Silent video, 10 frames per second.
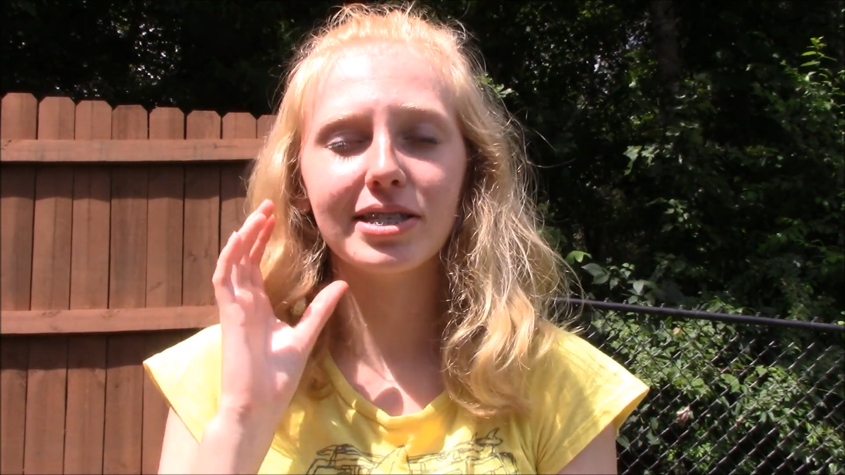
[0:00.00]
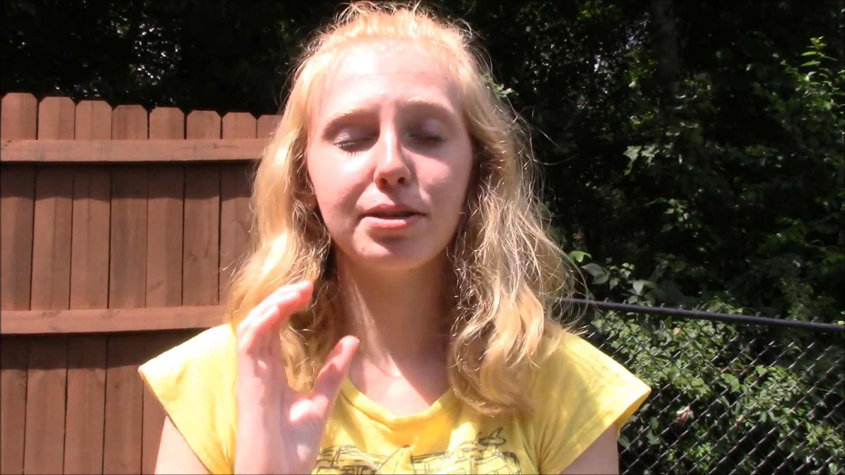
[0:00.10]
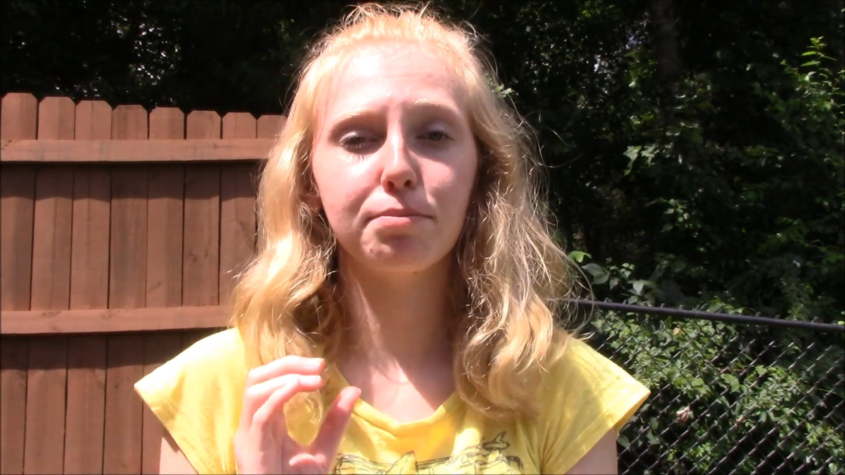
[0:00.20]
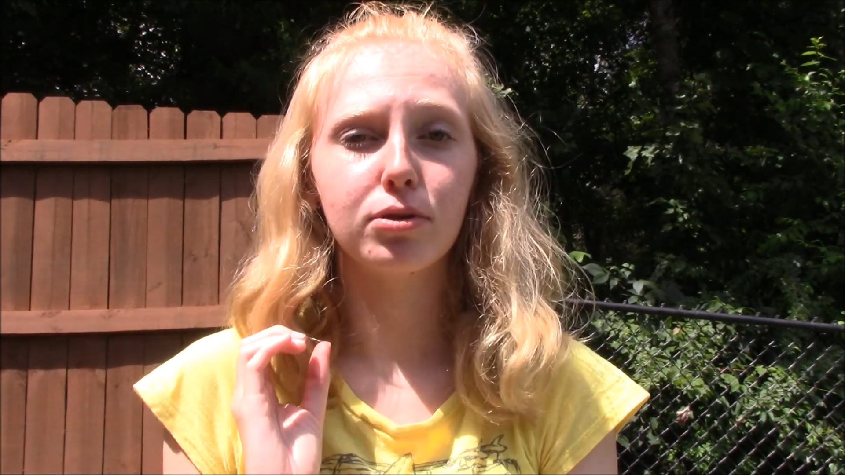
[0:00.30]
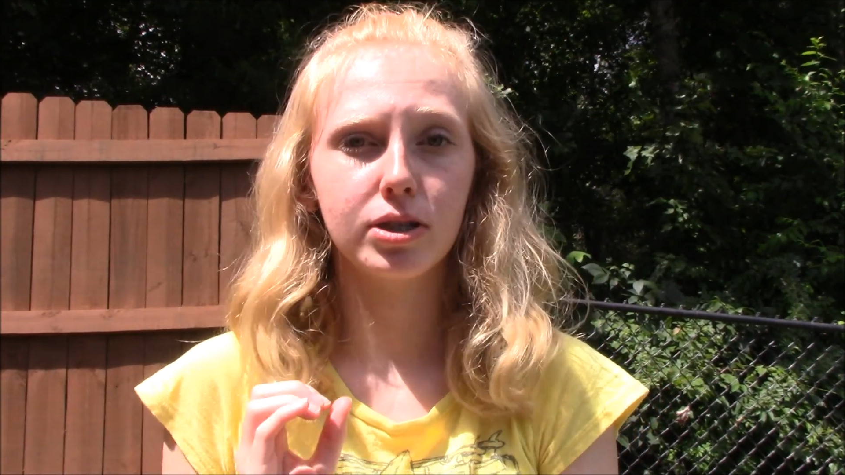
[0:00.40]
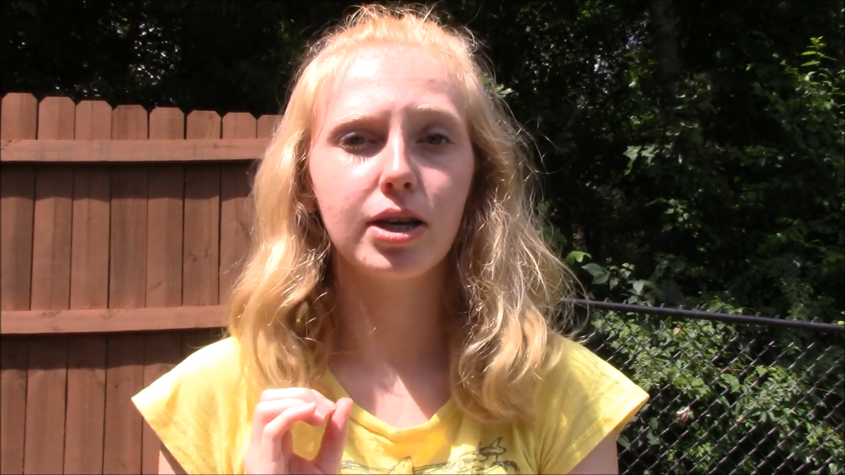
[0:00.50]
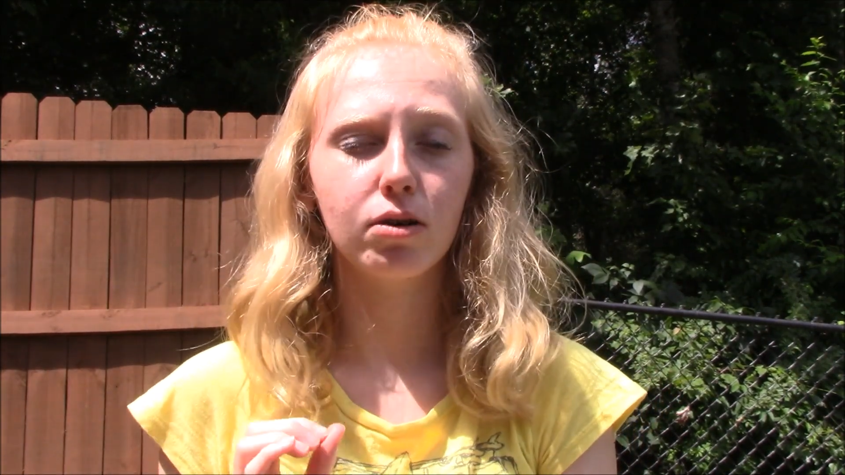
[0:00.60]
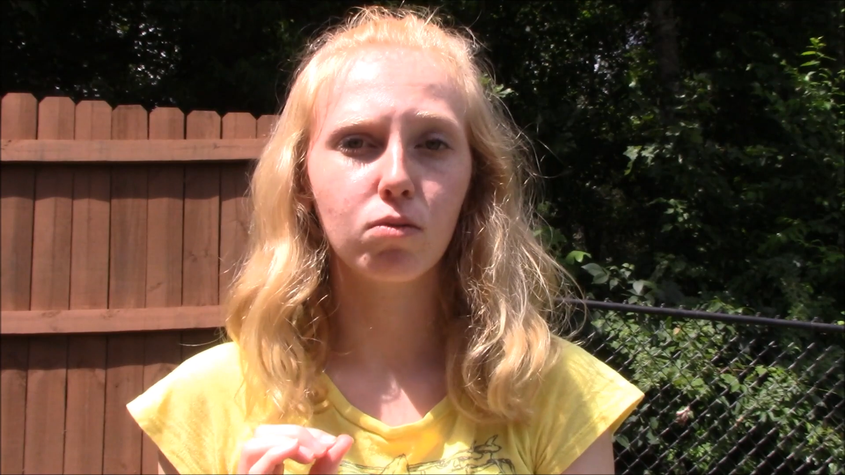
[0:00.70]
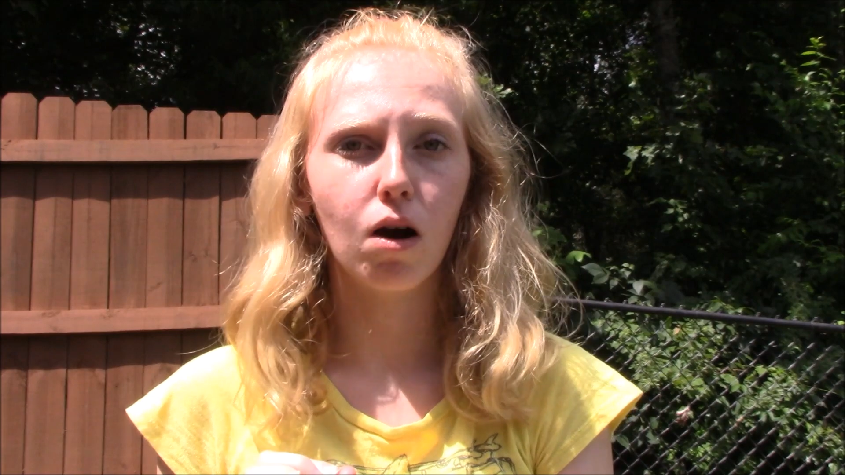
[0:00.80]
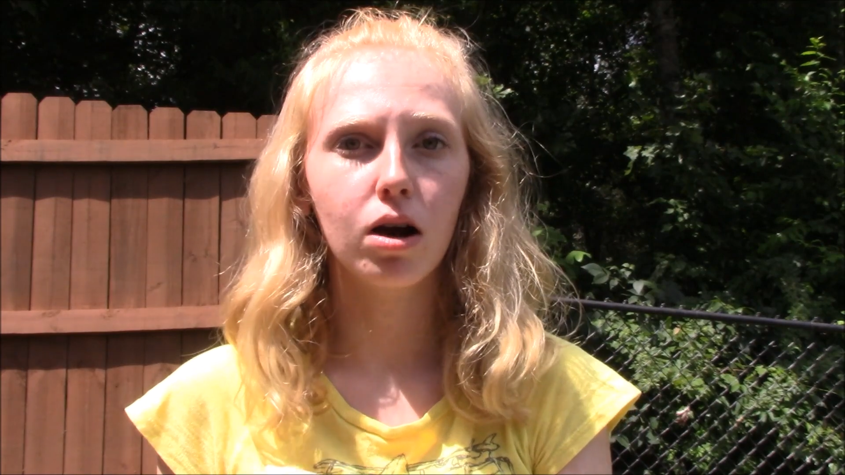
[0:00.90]
simple
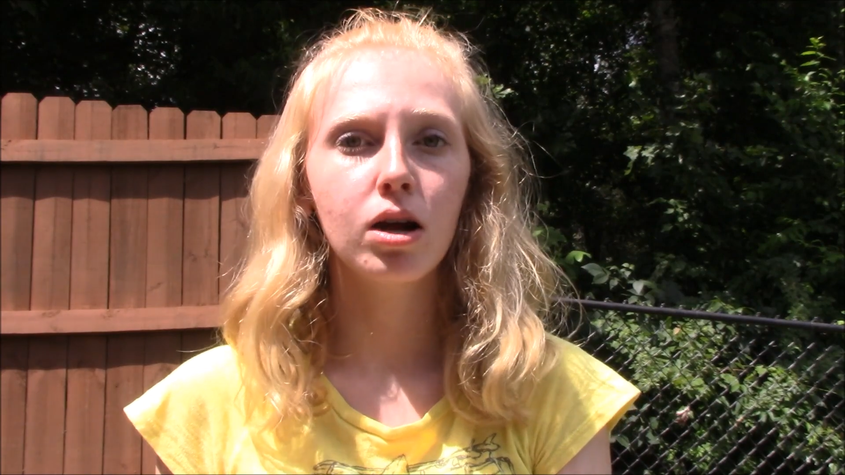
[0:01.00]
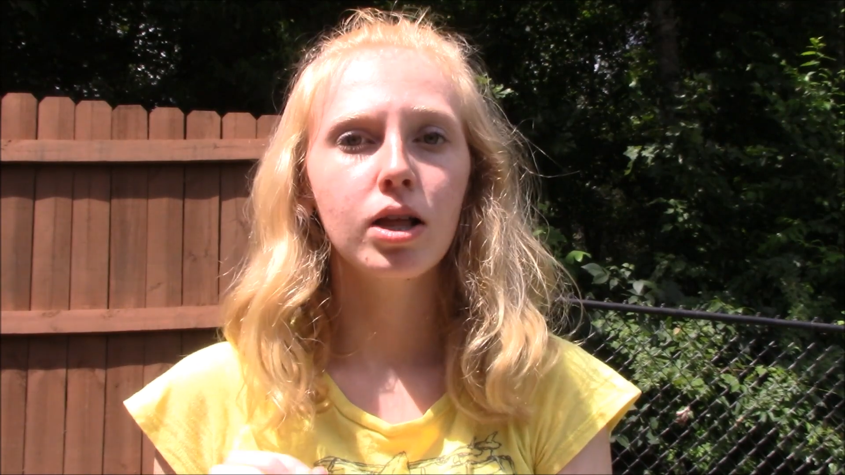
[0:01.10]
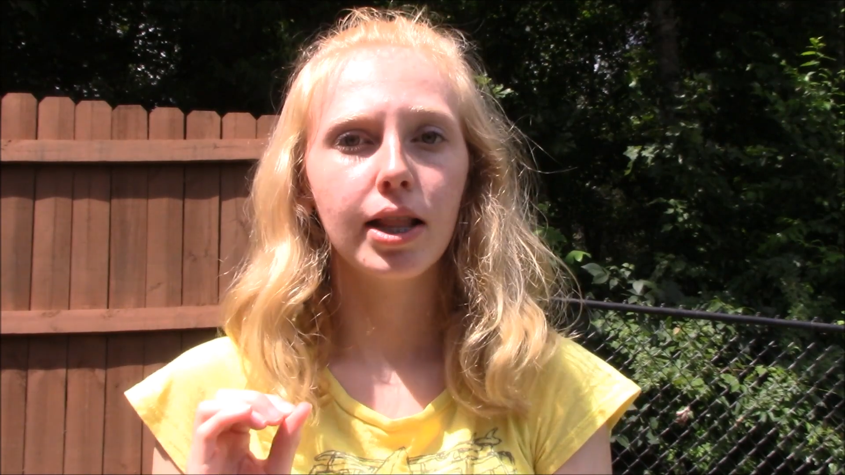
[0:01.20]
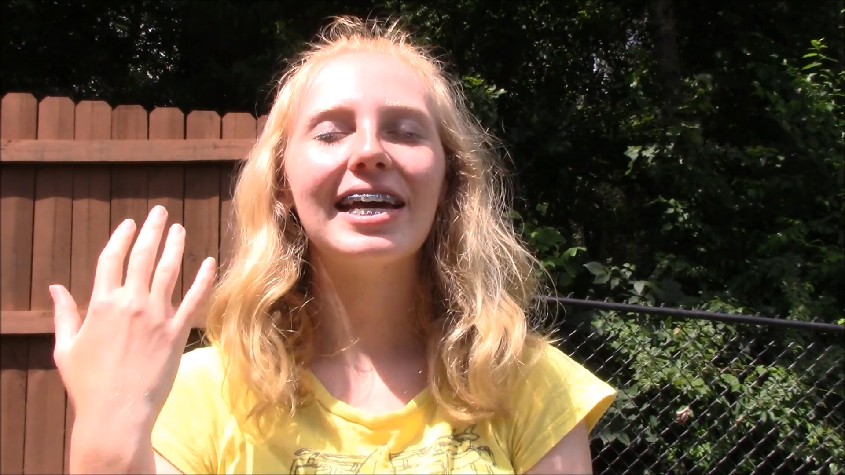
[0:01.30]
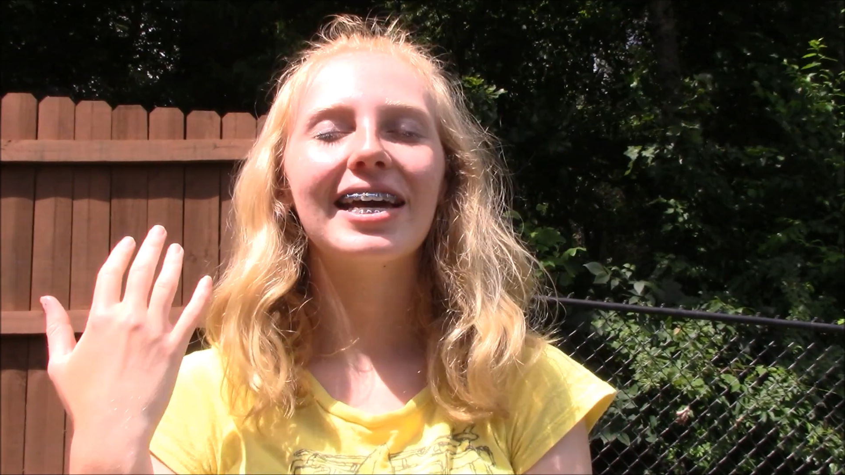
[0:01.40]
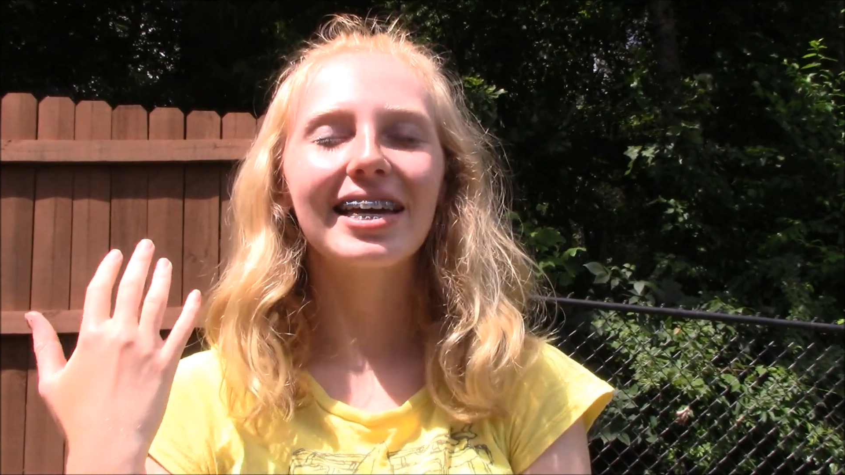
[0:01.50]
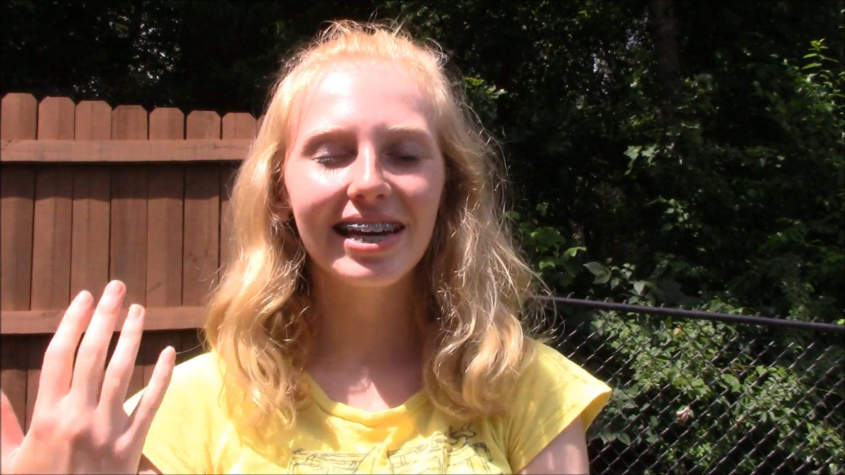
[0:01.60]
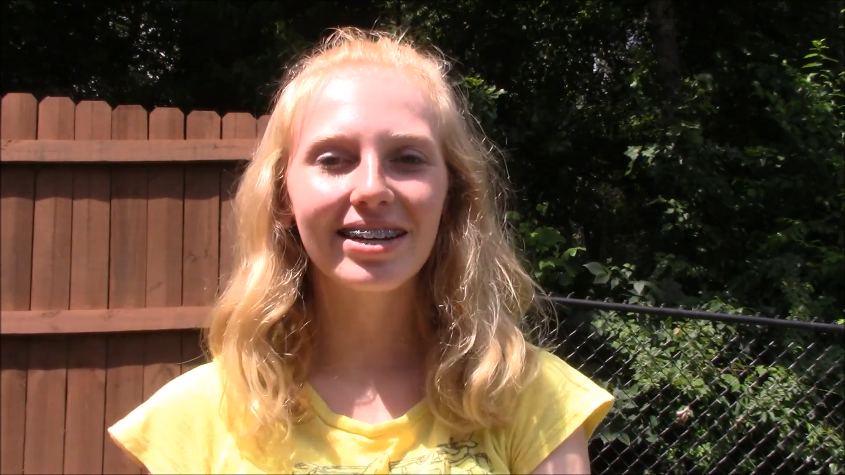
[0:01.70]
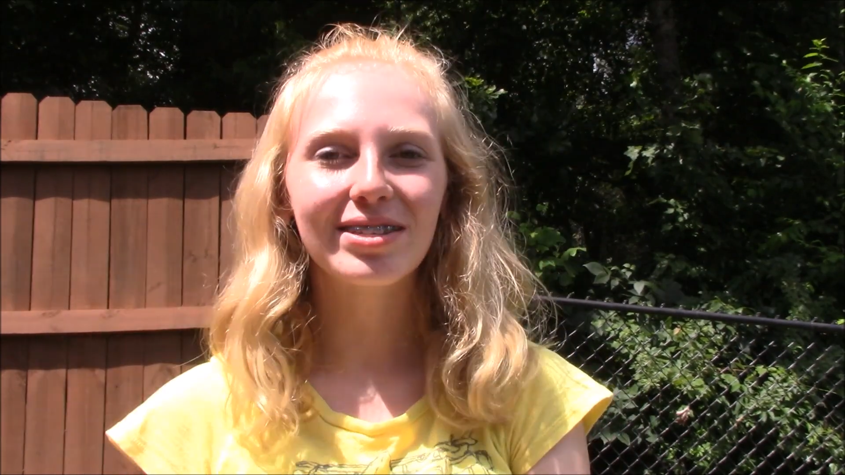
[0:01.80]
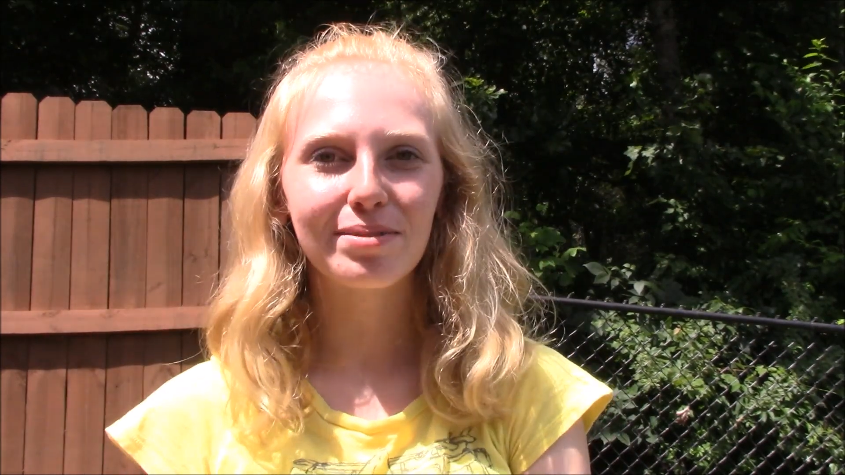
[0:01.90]
skill wrong, like, it
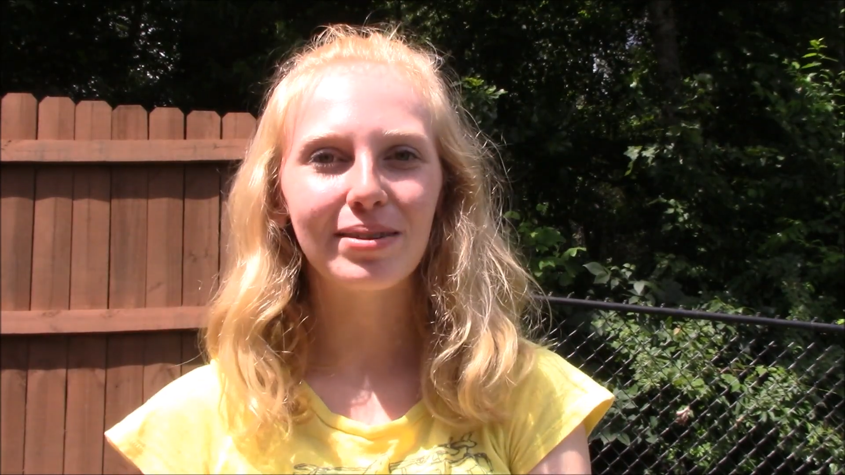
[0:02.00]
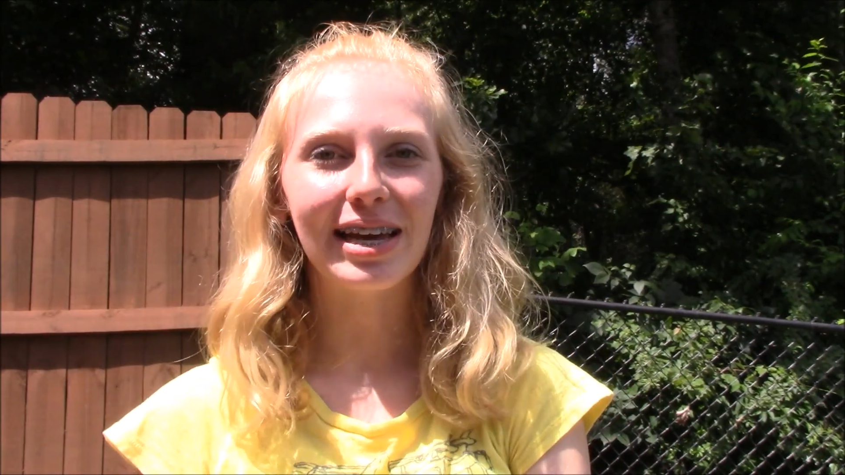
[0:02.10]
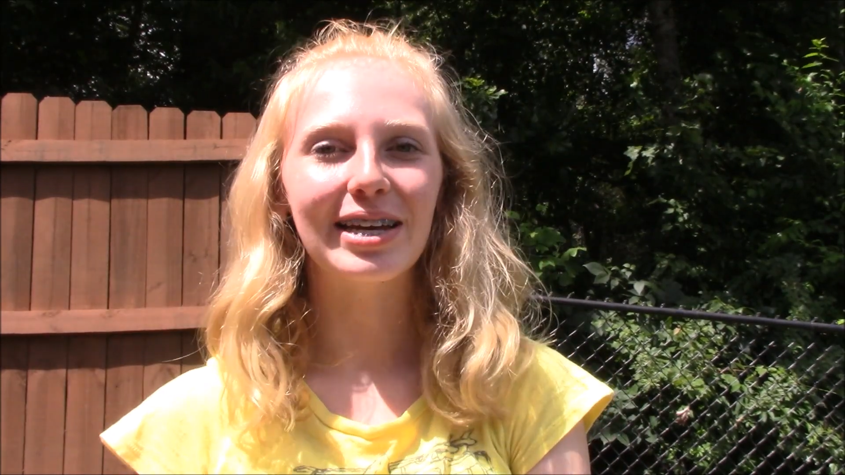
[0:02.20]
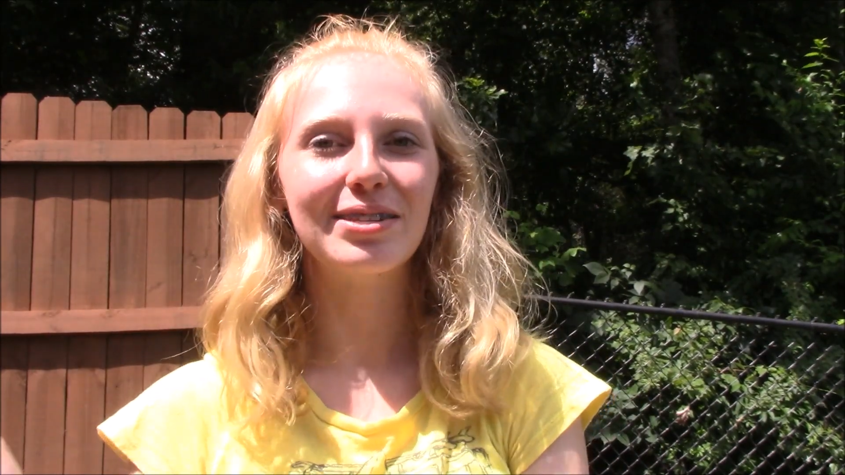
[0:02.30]
kills me.